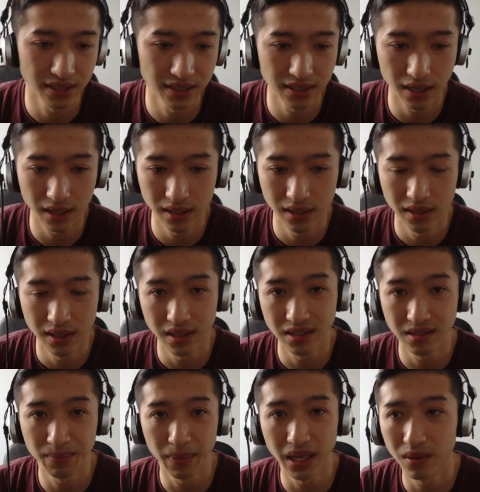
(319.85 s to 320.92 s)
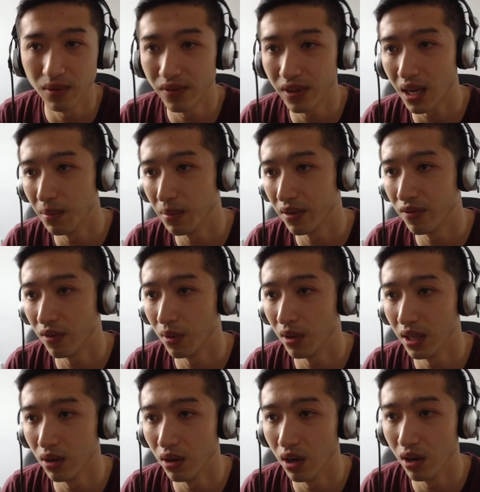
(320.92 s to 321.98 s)
So he's been with the company for a
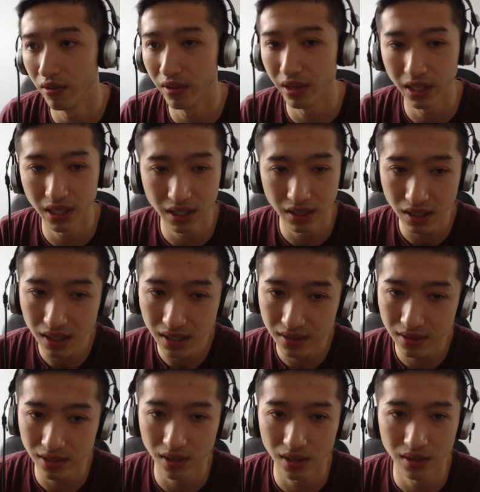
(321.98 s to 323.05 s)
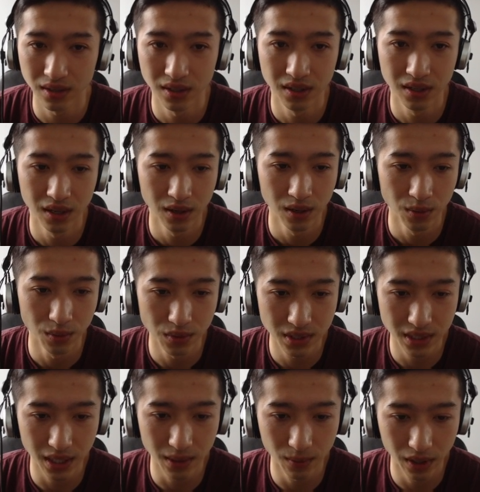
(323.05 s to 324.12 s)
little over a year, so we'll
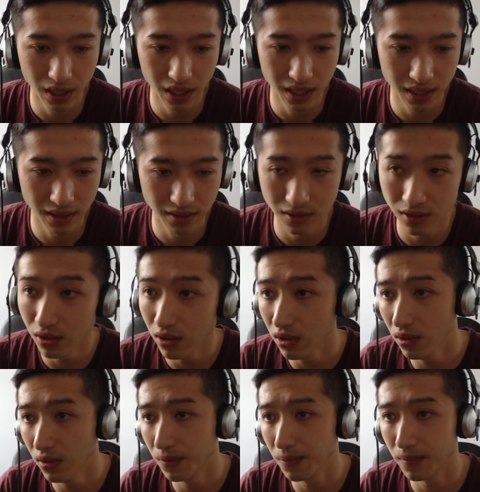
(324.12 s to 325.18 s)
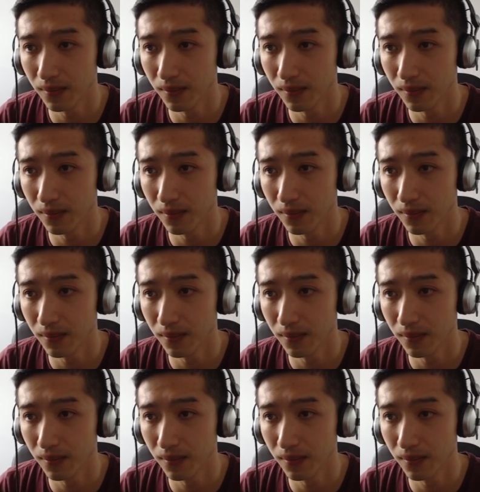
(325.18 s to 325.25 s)
see what he can do.